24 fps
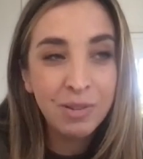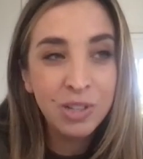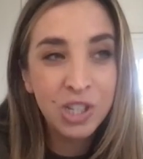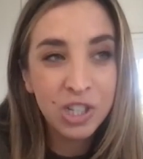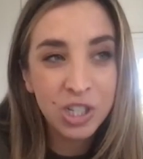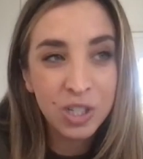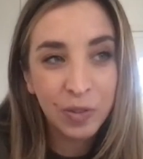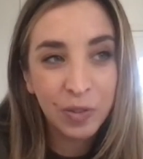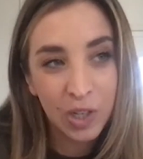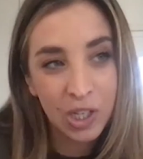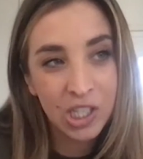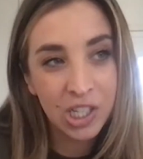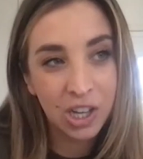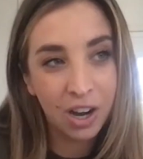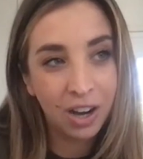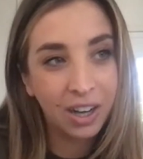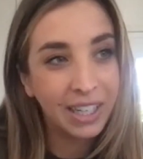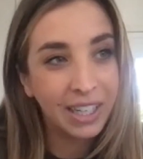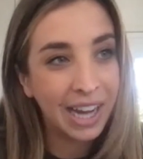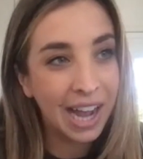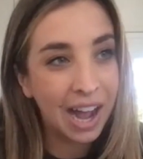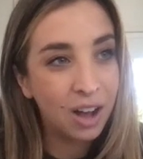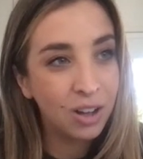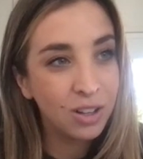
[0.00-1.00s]
I was just first
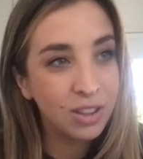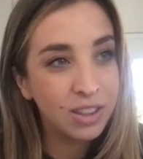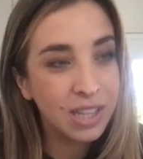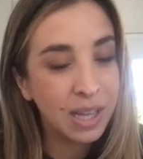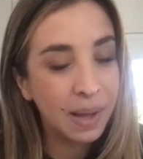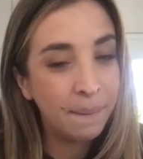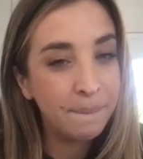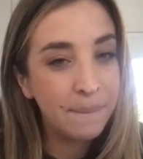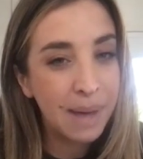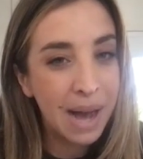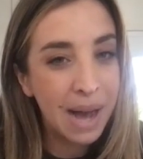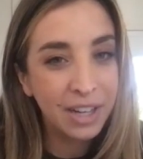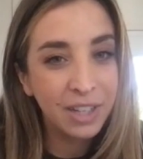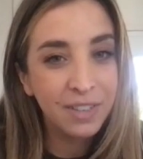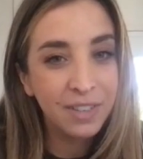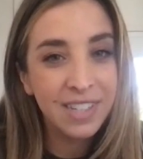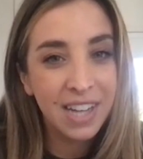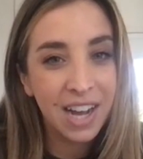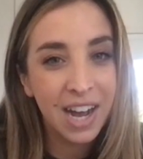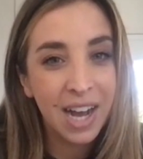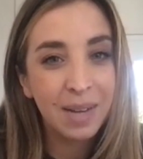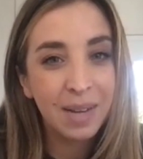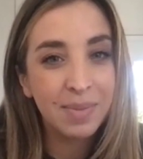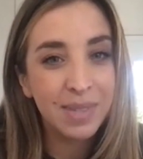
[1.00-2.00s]
starting out, the amount
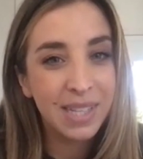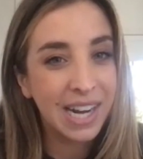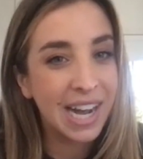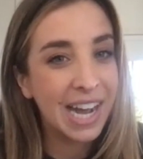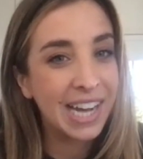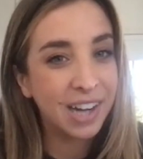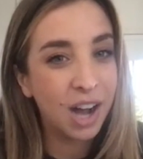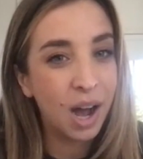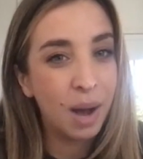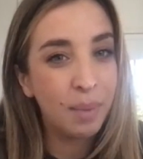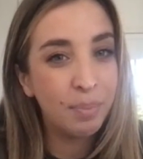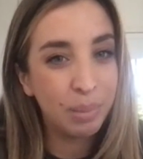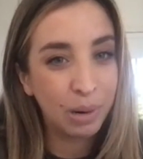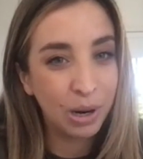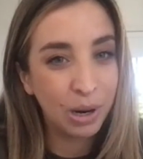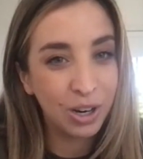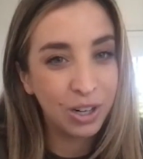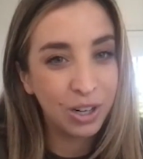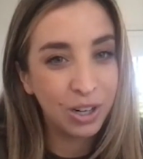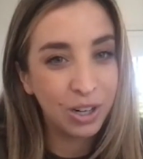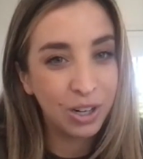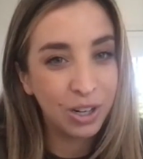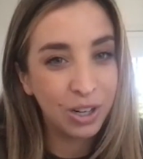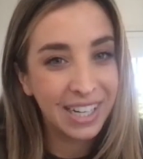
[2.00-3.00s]
of times that I got
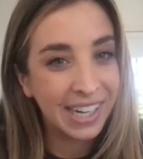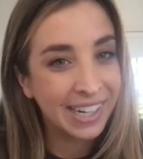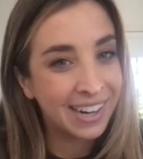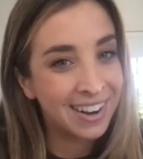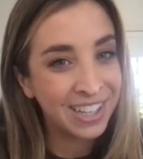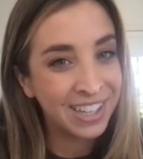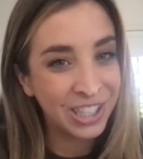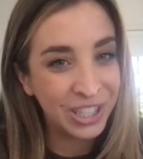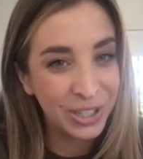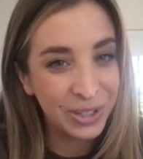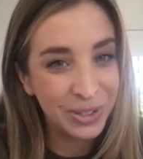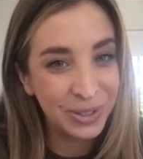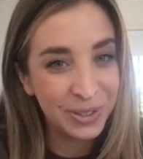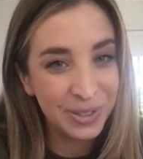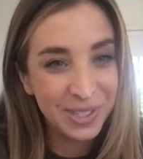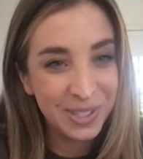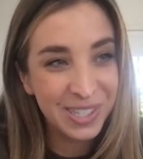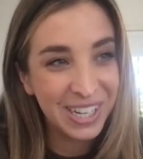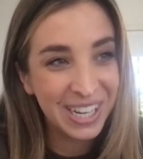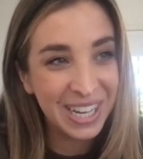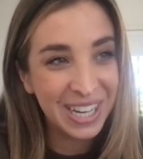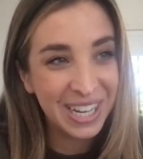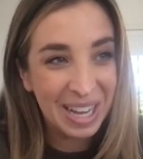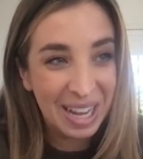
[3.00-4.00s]
burned and I got
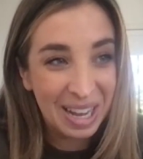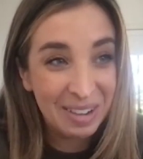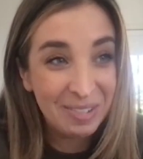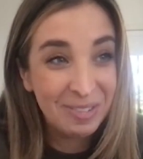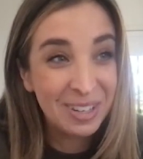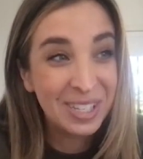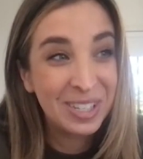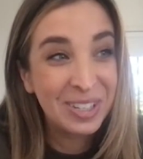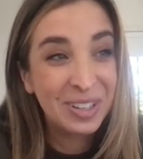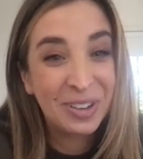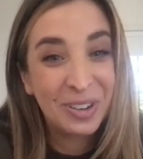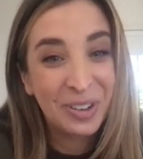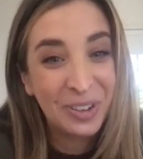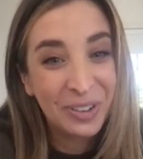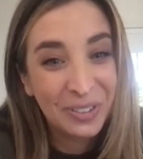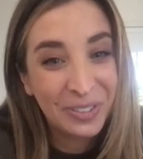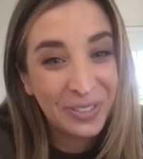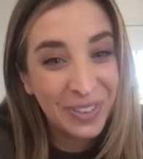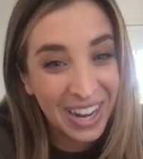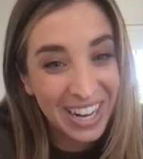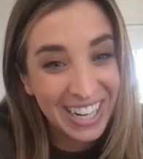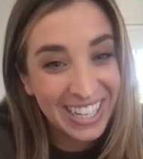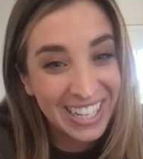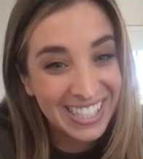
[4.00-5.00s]
used was
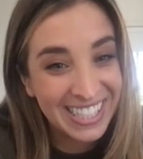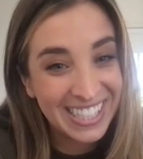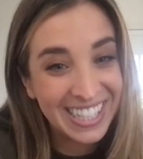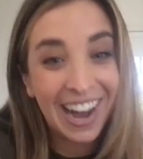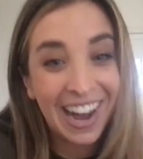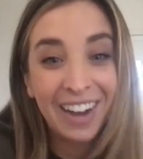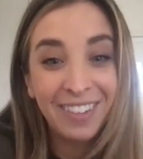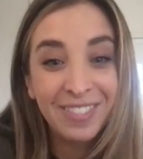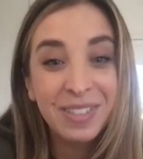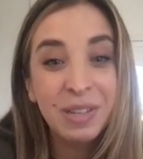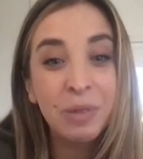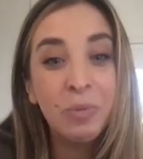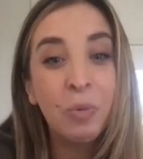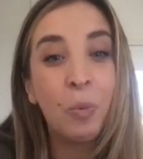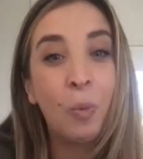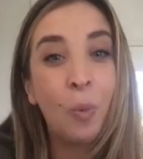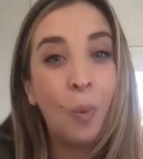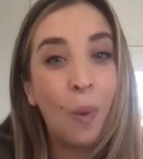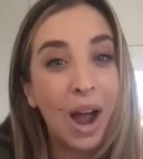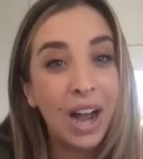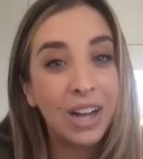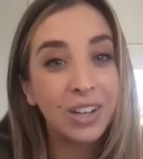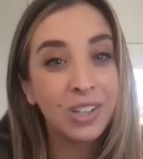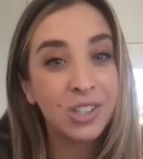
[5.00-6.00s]
crazy. I have some
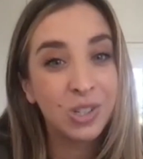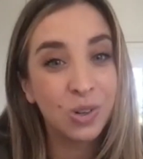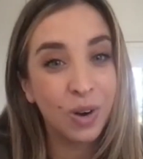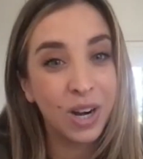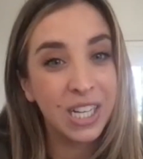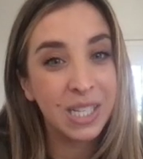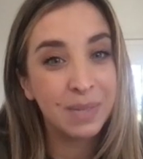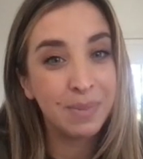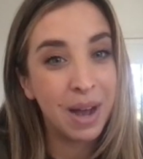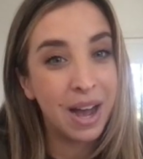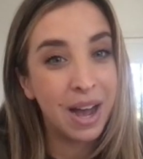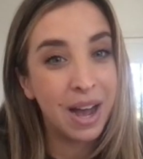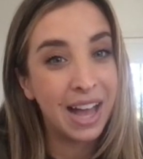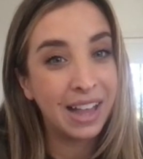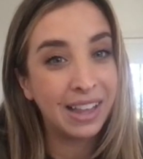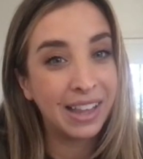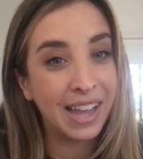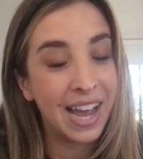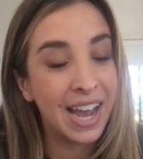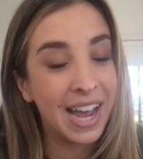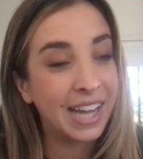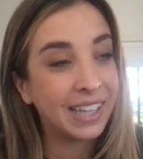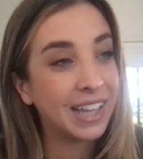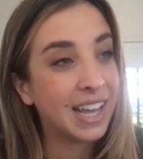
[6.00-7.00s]
wild stories about
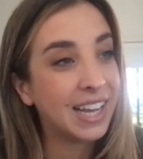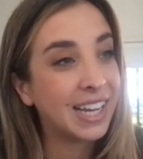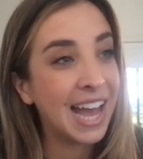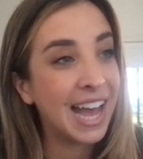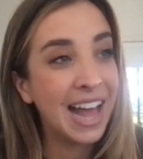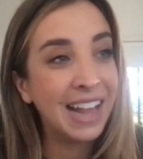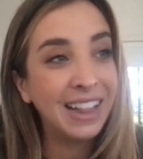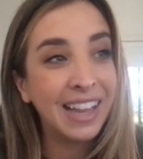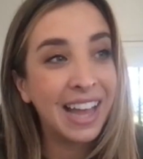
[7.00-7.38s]
LA. Like